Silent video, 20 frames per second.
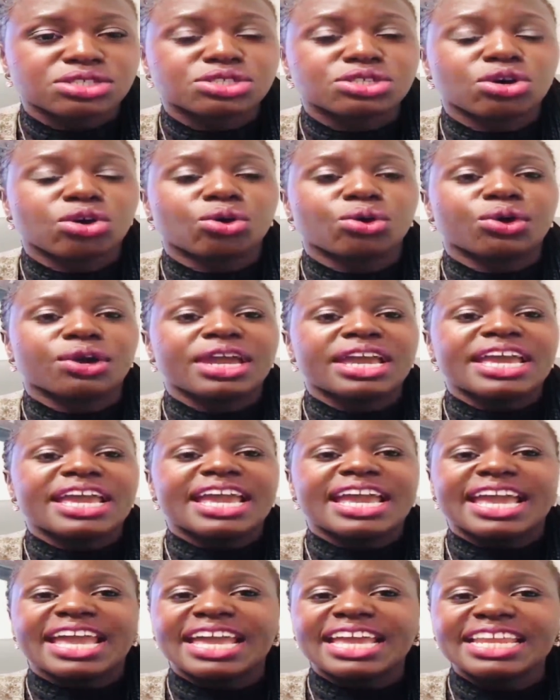So
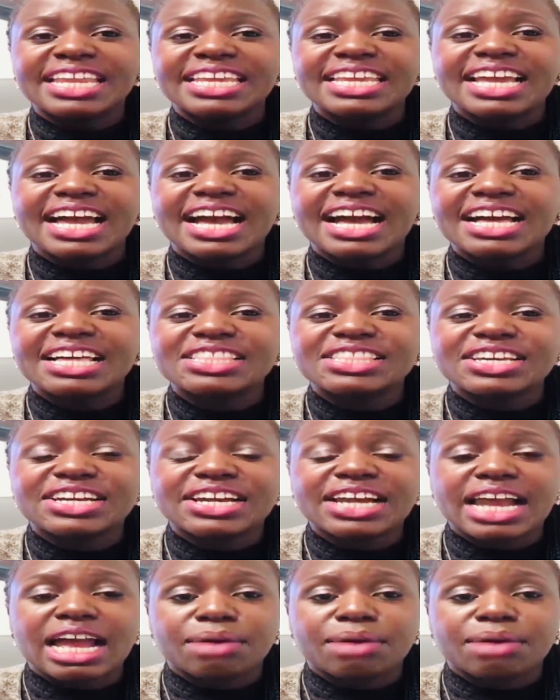any other